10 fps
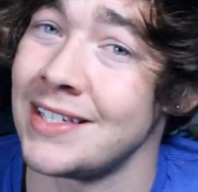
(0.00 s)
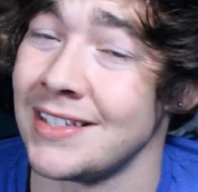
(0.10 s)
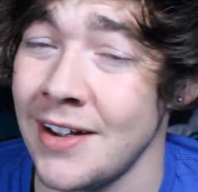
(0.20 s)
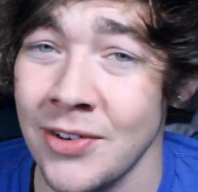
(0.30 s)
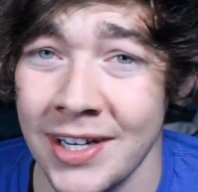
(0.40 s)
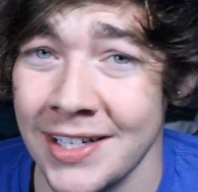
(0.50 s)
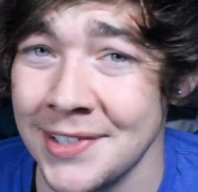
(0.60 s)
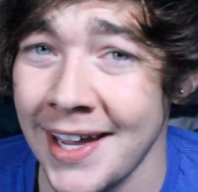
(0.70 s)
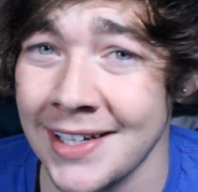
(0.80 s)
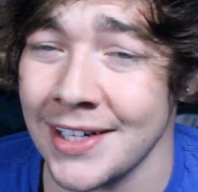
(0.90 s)
And it's never going to
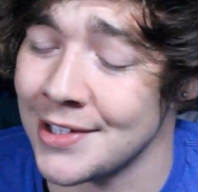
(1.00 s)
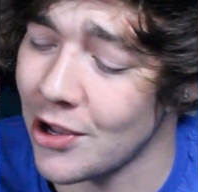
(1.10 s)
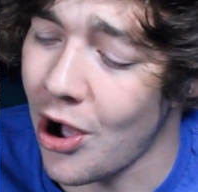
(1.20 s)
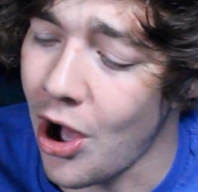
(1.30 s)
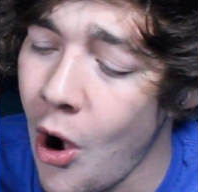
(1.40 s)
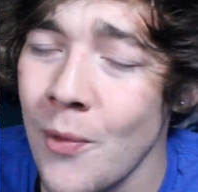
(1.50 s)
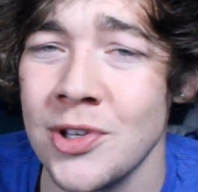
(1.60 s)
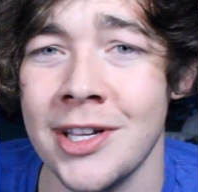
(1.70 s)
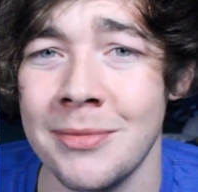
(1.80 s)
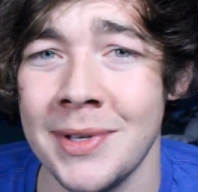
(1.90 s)
change. It's
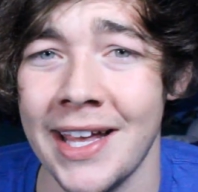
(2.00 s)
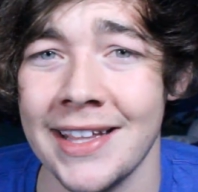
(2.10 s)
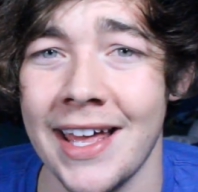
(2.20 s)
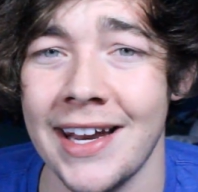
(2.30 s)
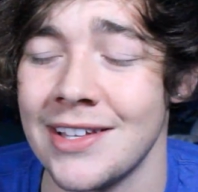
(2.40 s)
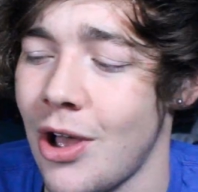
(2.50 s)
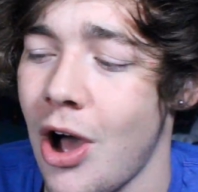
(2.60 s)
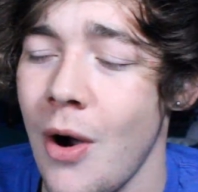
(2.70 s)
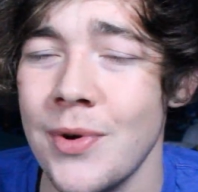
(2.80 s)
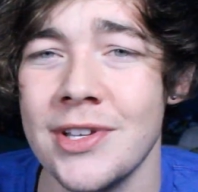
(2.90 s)
always going to be like that. It's
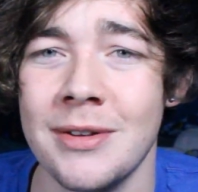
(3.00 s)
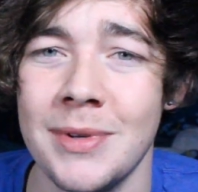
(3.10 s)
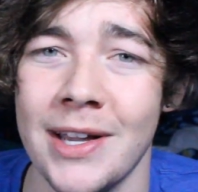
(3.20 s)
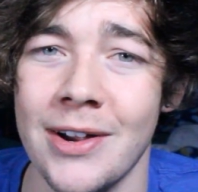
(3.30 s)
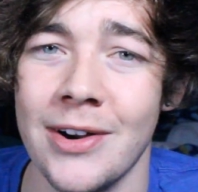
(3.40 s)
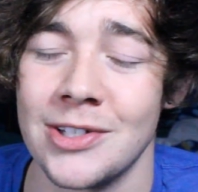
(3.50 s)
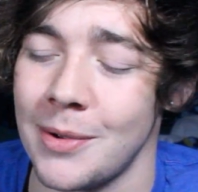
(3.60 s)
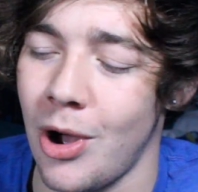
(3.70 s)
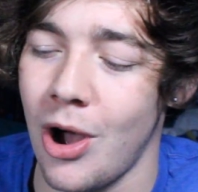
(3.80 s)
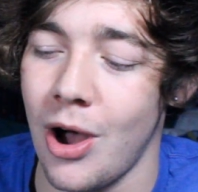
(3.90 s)
always going to be a curse.
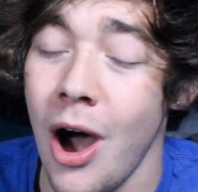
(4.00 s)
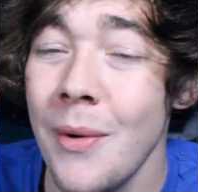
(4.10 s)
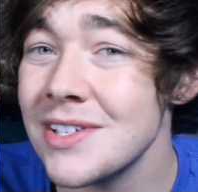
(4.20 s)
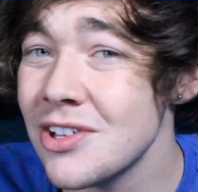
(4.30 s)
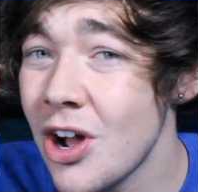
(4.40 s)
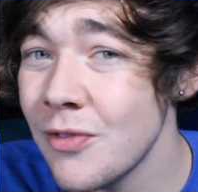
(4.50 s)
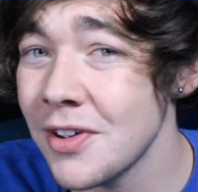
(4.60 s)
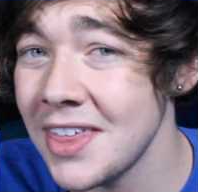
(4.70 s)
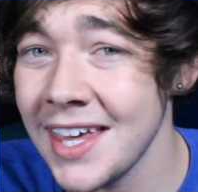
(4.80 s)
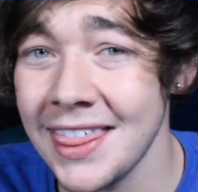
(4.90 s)
I'm always going to
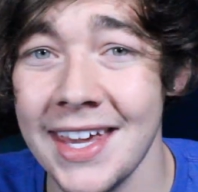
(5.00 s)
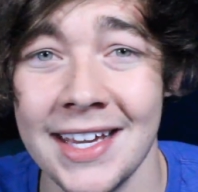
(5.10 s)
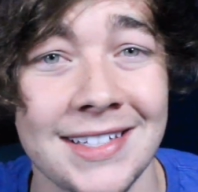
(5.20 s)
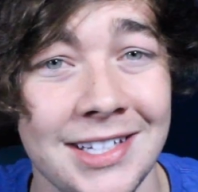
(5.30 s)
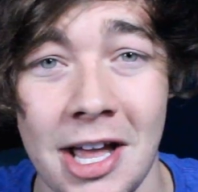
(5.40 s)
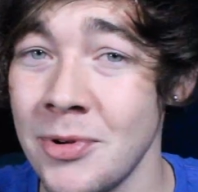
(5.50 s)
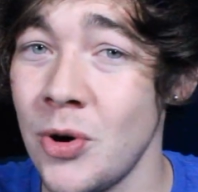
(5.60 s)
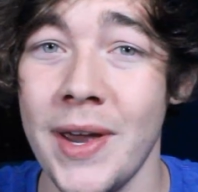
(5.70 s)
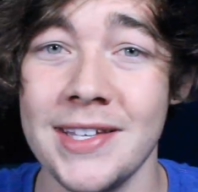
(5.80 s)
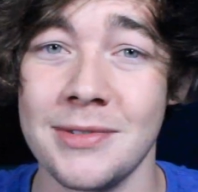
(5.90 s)
overthink things. I'm going
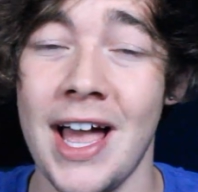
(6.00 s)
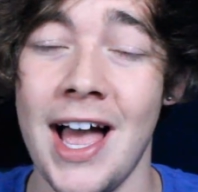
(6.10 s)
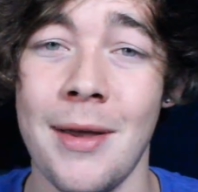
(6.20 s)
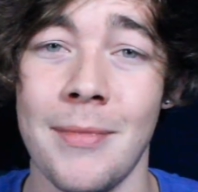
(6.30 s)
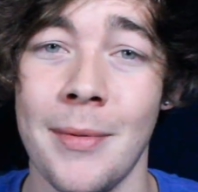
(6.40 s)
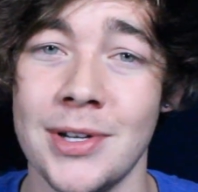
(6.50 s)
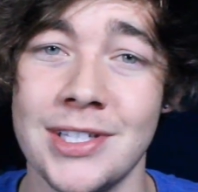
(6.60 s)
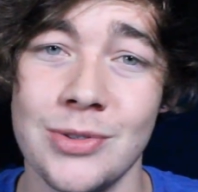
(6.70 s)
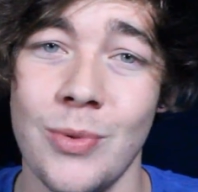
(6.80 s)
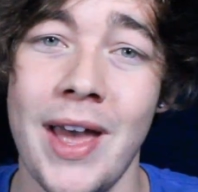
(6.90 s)
to waste time. I'm going
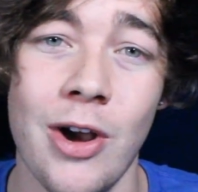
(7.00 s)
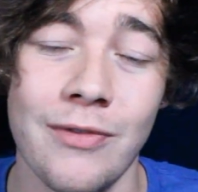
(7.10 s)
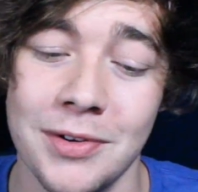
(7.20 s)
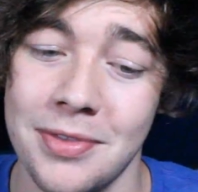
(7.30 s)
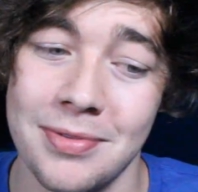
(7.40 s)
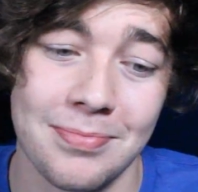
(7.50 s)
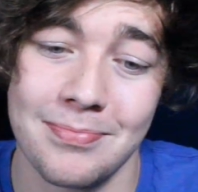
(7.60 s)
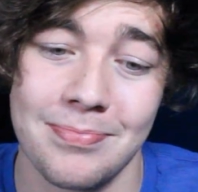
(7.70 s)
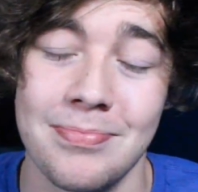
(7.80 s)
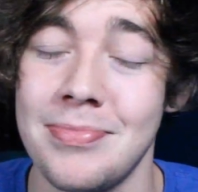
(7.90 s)
to sweat over
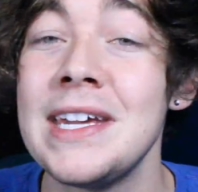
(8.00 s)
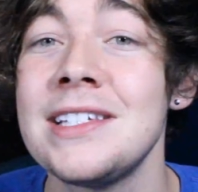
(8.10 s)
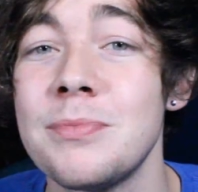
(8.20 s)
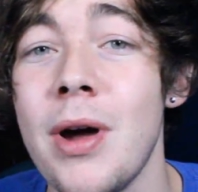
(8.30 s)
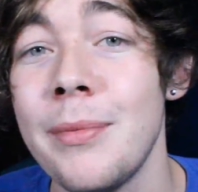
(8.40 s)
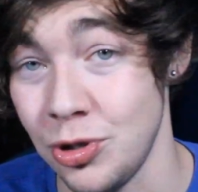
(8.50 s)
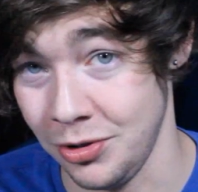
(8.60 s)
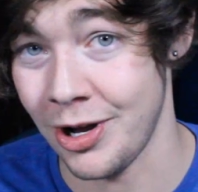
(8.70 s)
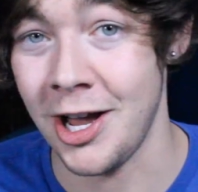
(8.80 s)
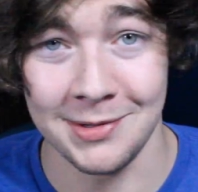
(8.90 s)
things that probably
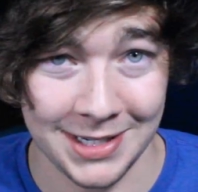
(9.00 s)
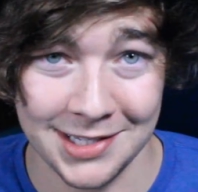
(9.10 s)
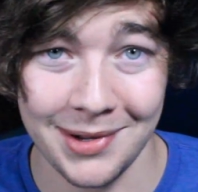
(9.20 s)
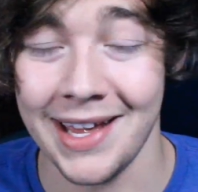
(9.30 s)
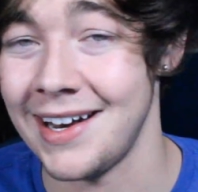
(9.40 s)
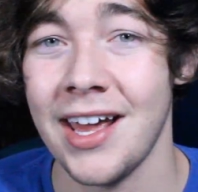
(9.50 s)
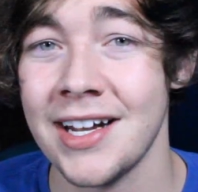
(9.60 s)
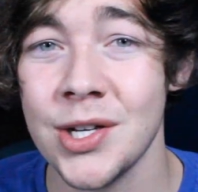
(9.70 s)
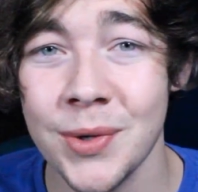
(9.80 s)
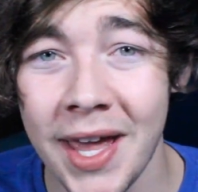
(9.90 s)
shouldn't cause me to sweat.
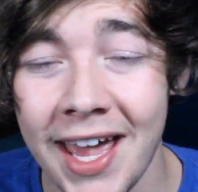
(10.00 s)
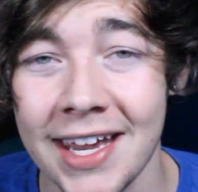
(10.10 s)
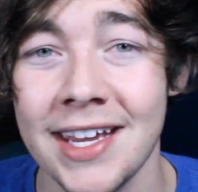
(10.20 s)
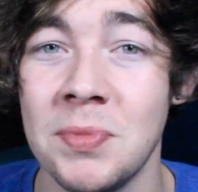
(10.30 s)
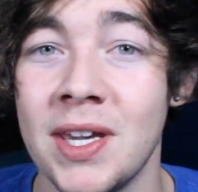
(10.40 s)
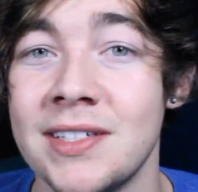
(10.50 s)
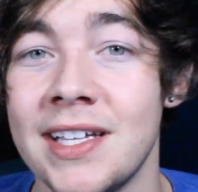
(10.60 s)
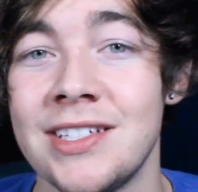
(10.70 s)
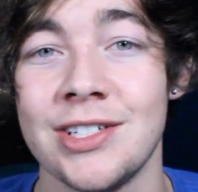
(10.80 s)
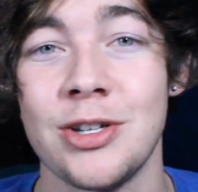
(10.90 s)
And it's okay, because
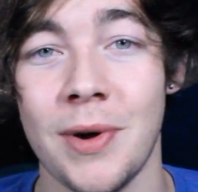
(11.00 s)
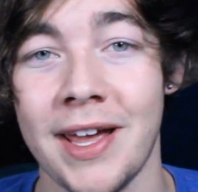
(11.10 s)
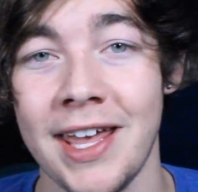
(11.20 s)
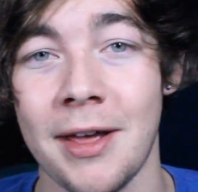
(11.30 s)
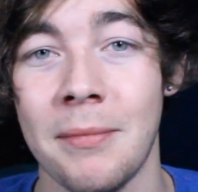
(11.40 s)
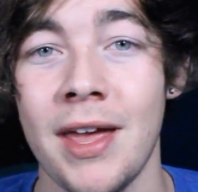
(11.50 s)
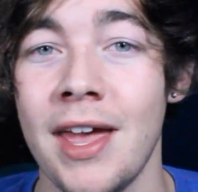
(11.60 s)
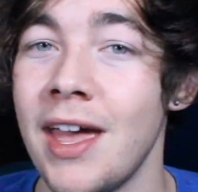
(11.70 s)
that's just who I am.